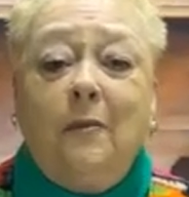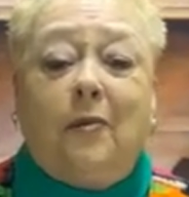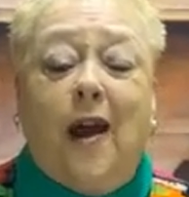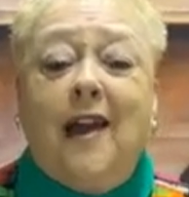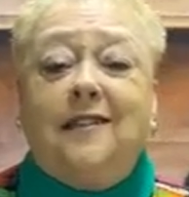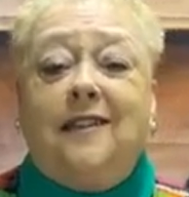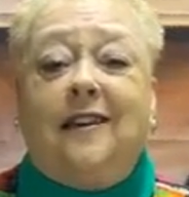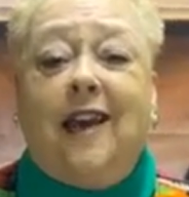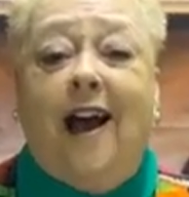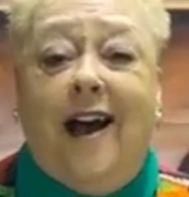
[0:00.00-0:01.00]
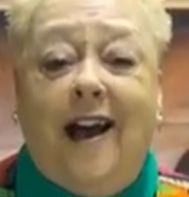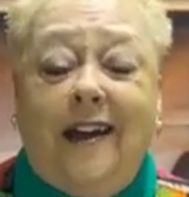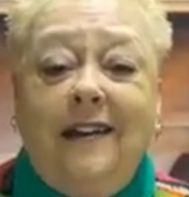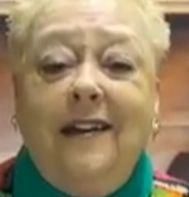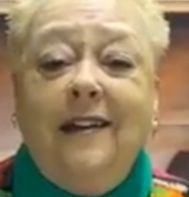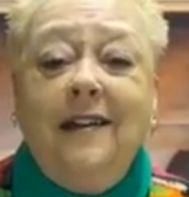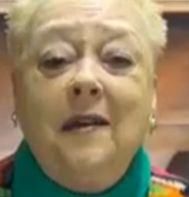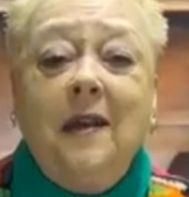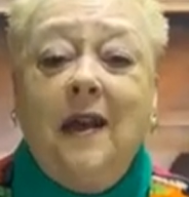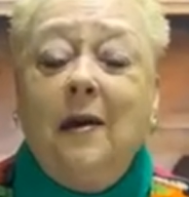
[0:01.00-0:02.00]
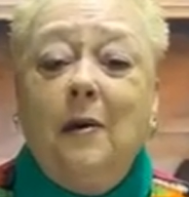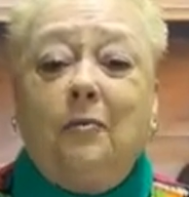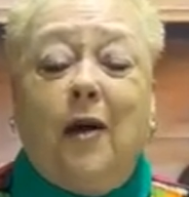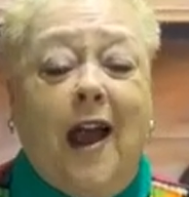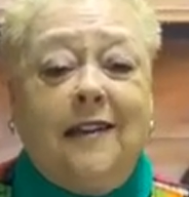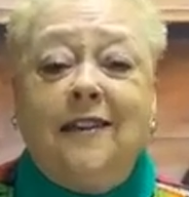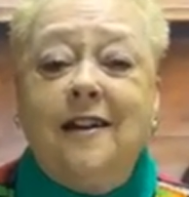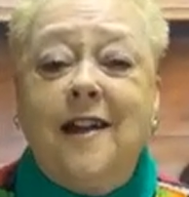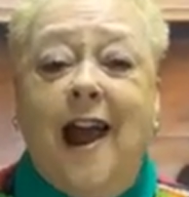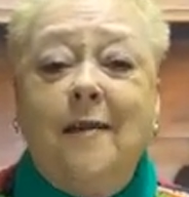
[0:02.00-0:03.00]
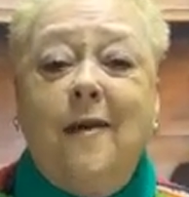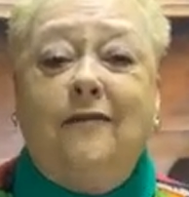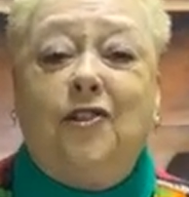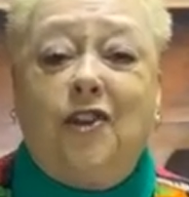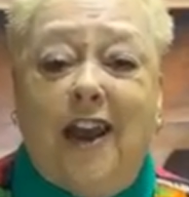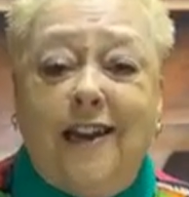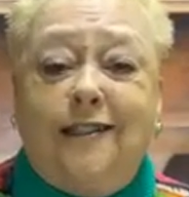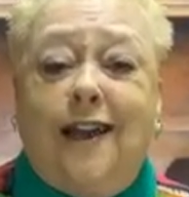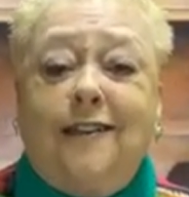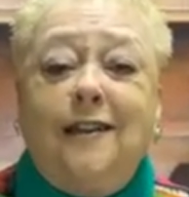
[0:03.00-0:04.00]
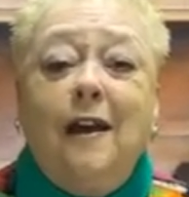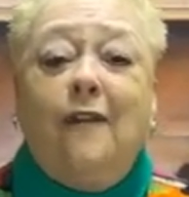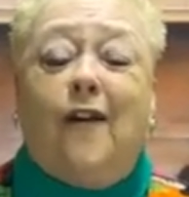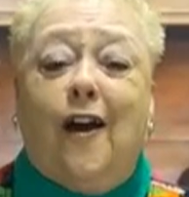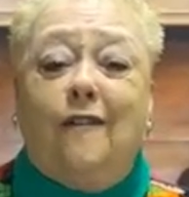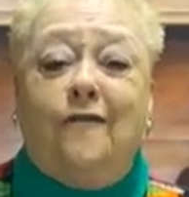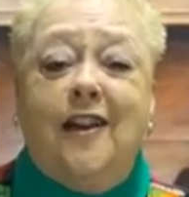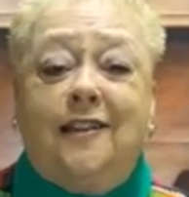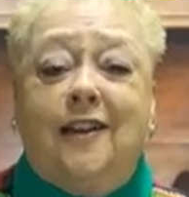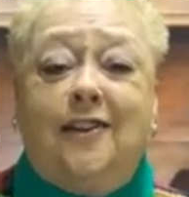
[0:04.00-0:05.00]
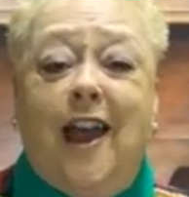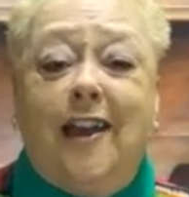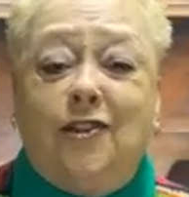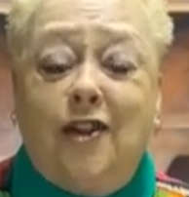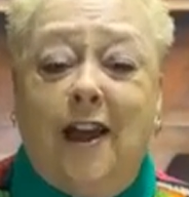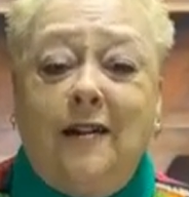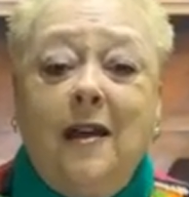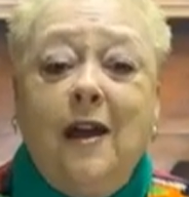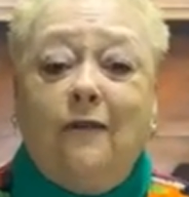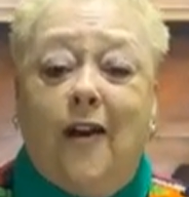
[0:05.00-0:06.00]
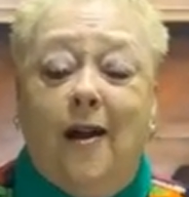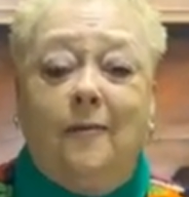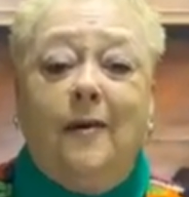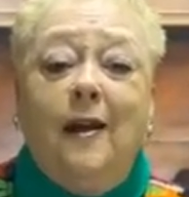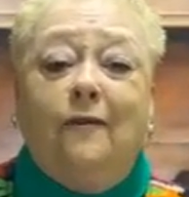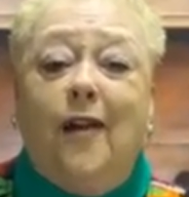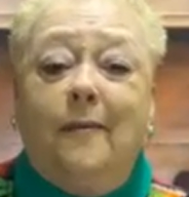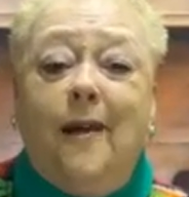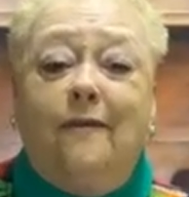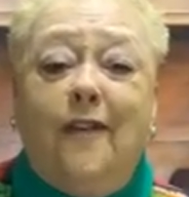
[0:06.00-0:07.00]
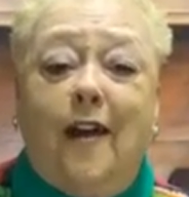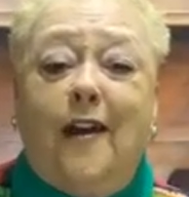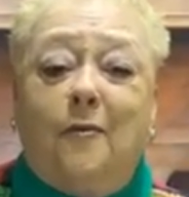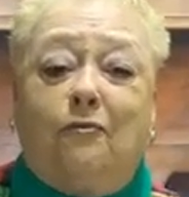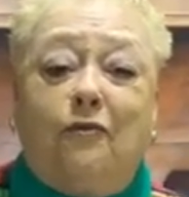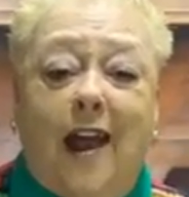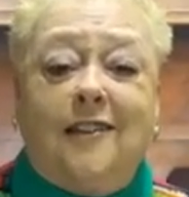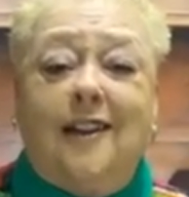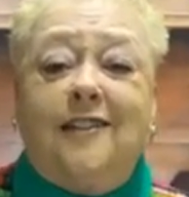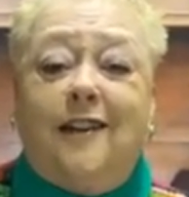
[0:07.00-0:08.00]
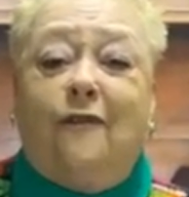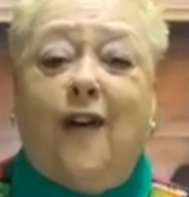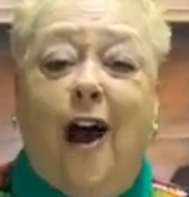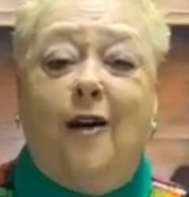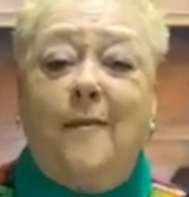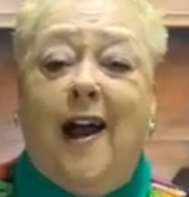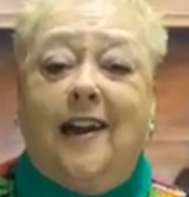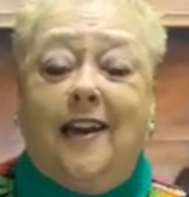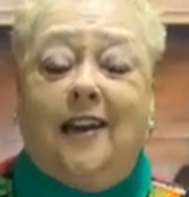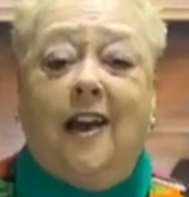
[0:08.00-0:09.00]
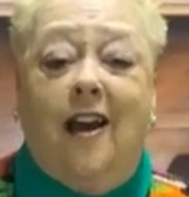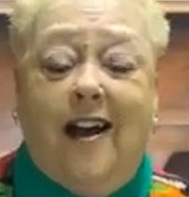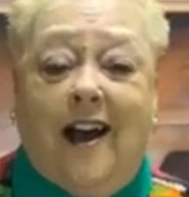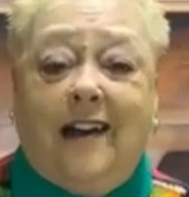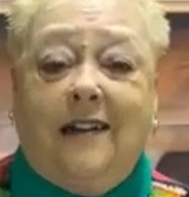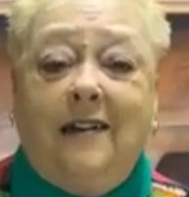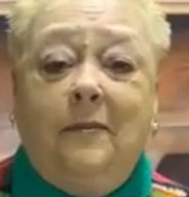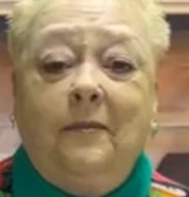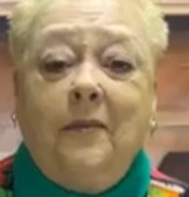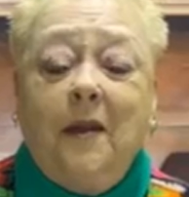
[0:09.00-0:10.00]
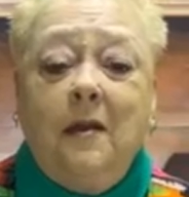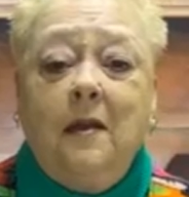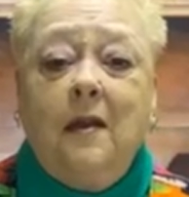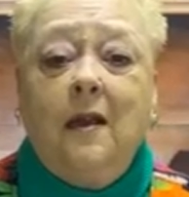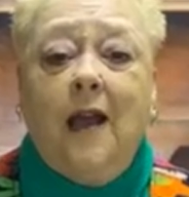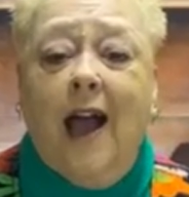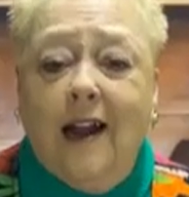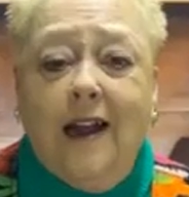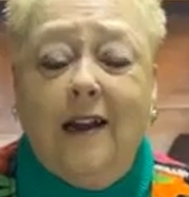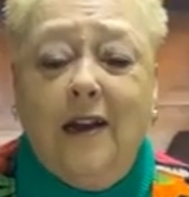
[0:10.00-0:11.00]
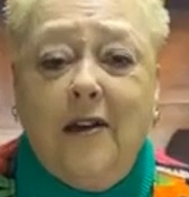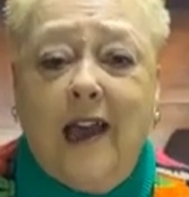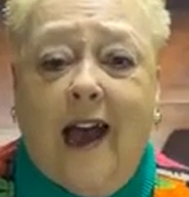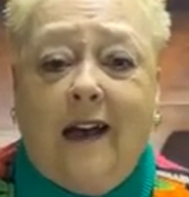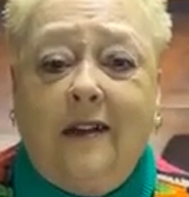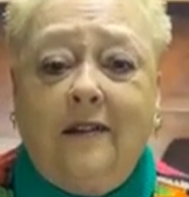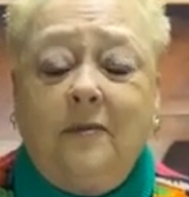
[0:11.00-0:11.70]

Praise God. Praise the name of Jesus for a visitation from, from the very presence of Almighty God. Hallelujah.